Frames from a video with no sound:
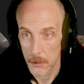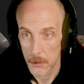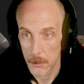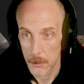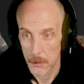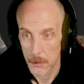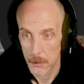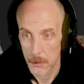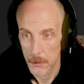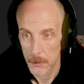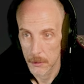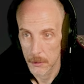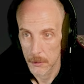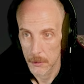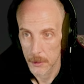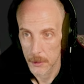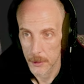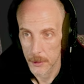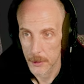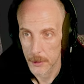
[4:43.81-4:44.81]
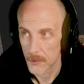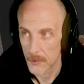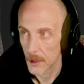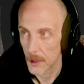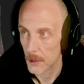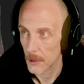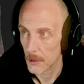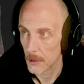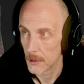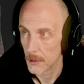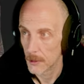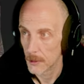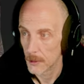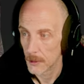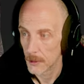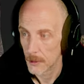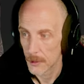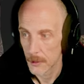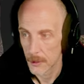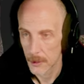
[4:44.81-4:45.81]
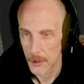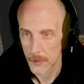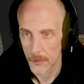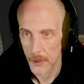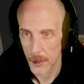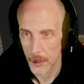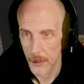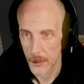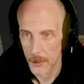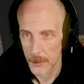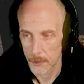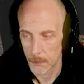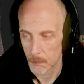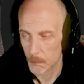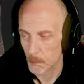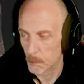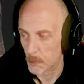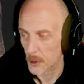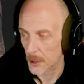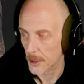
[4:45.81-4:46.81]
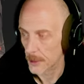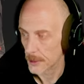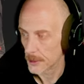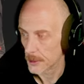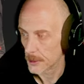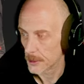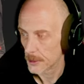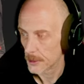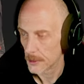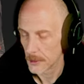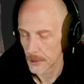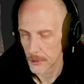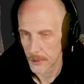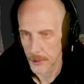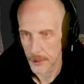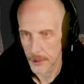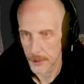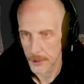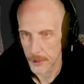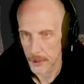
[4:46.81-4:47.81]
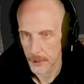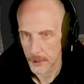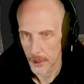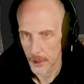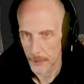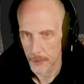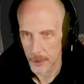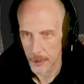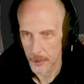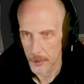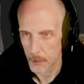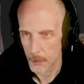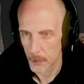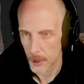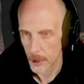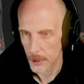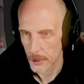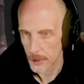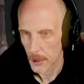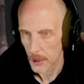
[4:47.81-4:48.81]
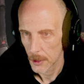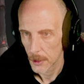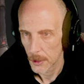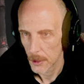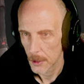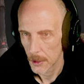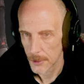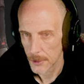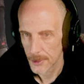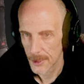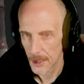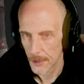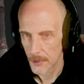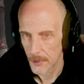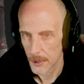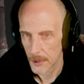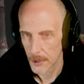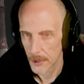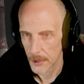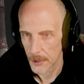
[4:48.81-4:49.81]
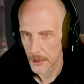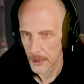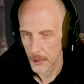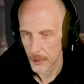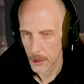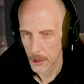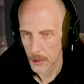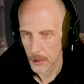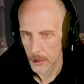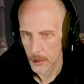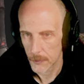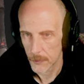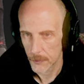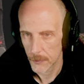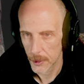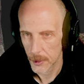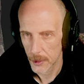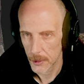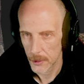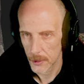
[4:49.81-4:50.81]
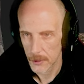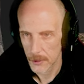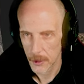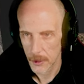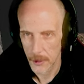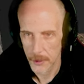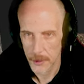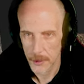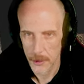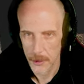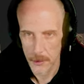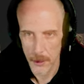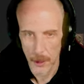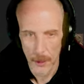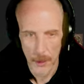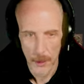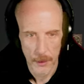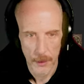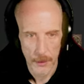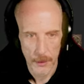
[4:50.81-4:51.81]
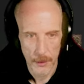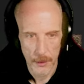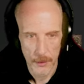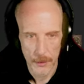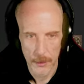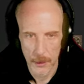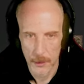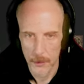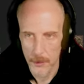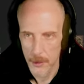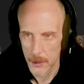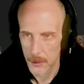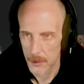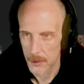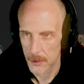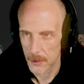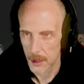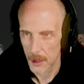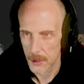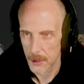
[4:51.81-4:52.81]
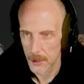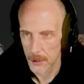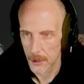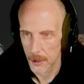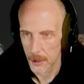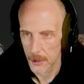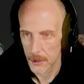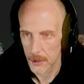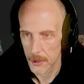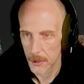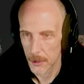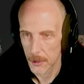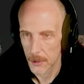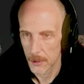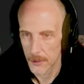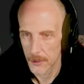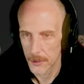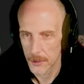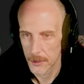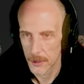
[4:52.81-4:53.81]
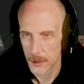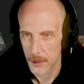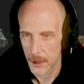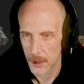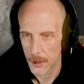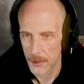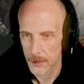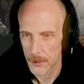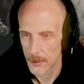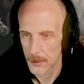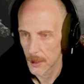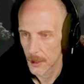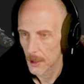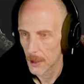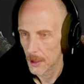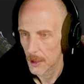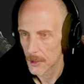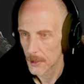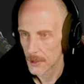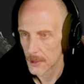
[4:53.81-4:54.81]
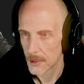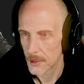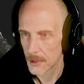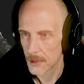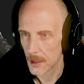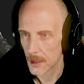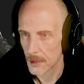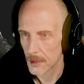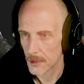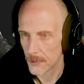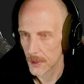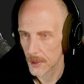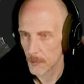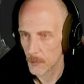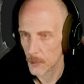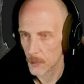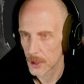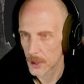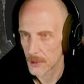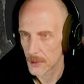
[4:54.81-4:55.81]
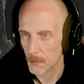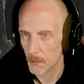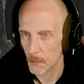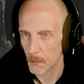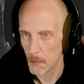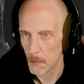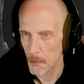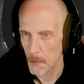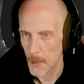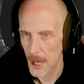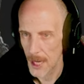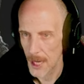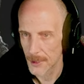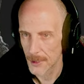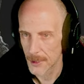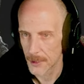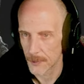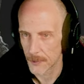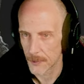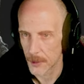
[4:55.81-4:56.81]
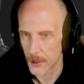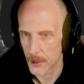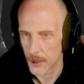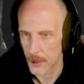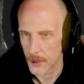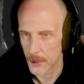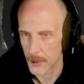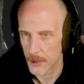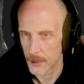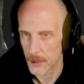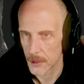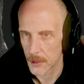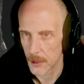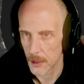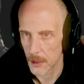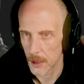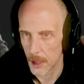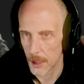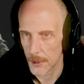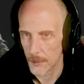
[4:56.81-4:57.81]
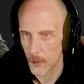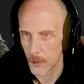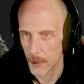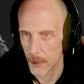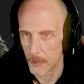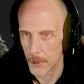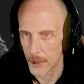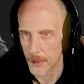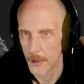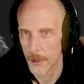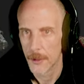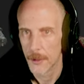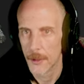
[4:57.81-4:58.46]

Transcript: Well, look at this fella. This fella looks brilliant. So he does. He looks absolutely brilliant. Let's have a quick look. Faith, intelligence, dexterity, death knight. Oh, Jesus. The state of him with this massive looking skull head weapon.